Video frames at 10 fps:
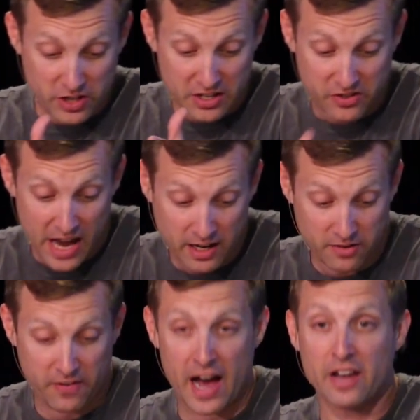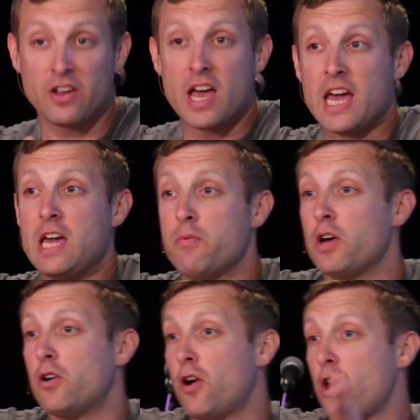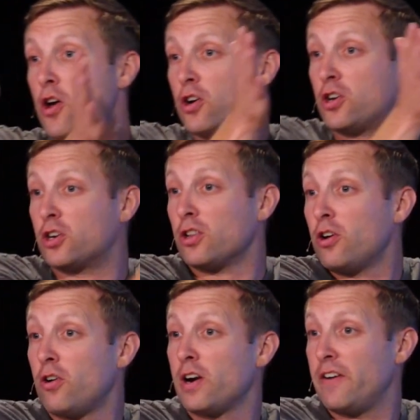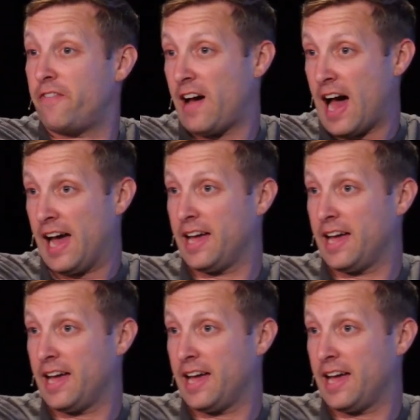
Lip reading: he sanctifies, he will glorify.